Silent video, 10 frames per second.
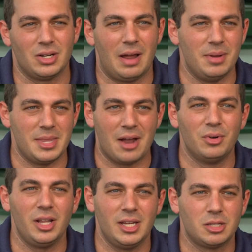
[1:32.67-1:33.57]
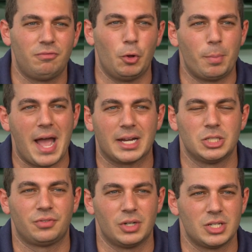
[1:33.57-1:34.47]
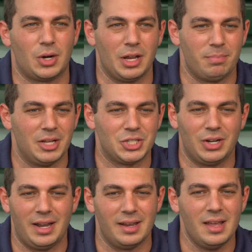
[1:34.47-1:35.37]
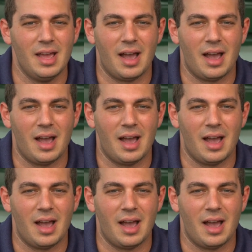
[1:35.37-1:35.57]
So, I mean, that really is the full package for a starting pitcher, and